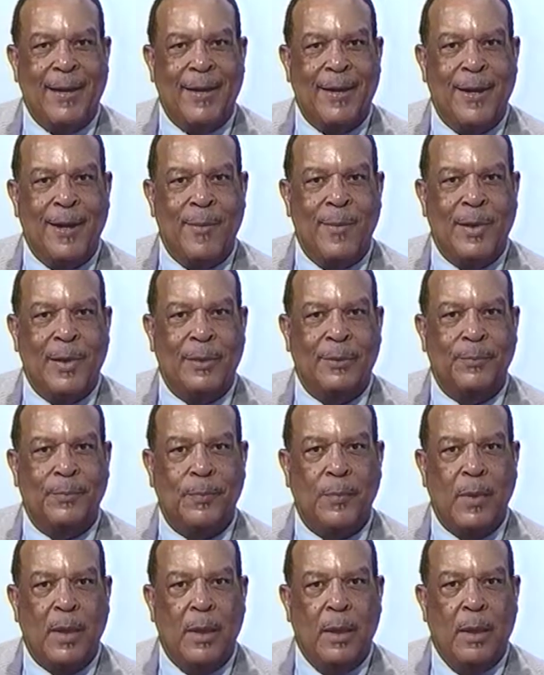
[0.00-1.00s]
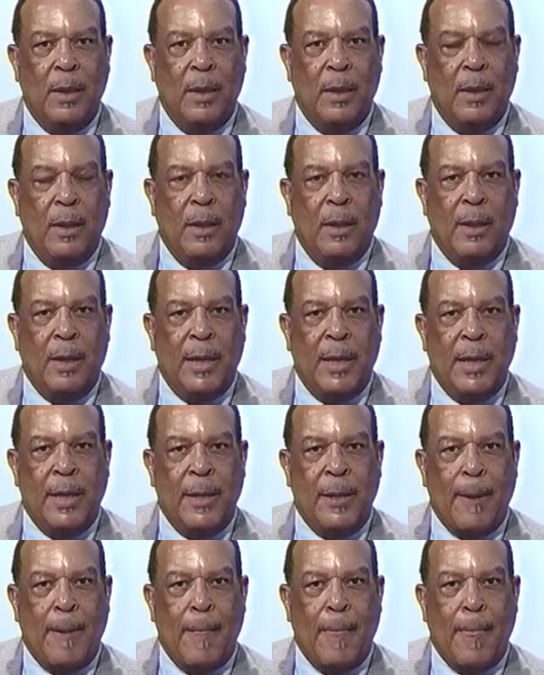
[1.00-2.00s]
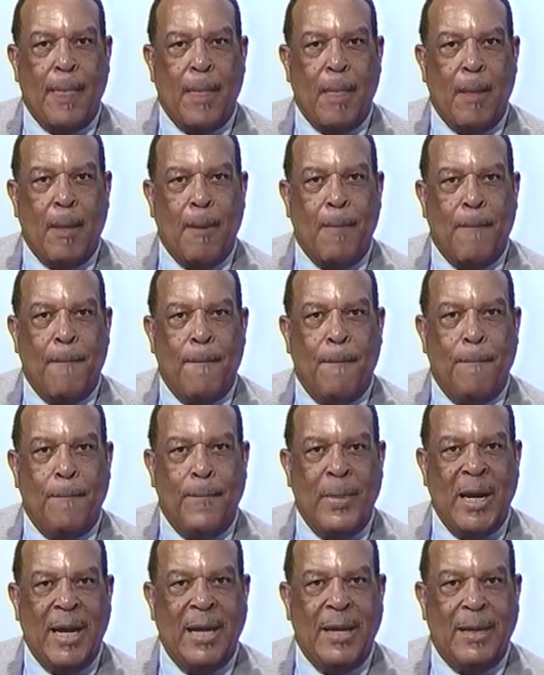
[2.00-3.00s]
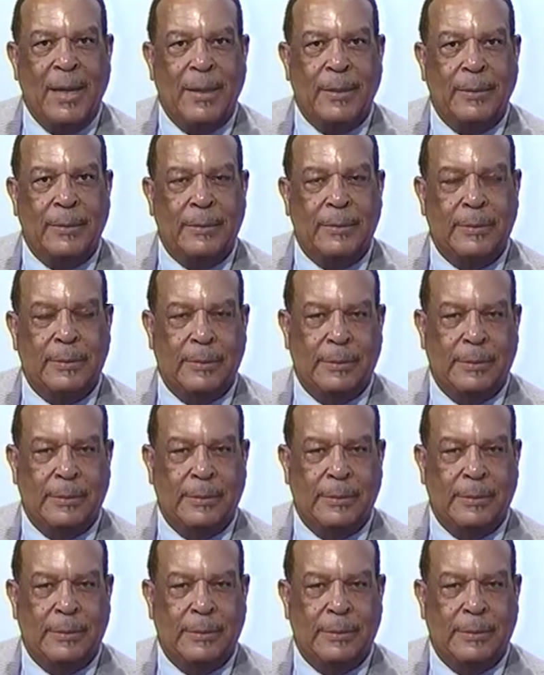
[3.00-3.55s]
I got out of the Army in May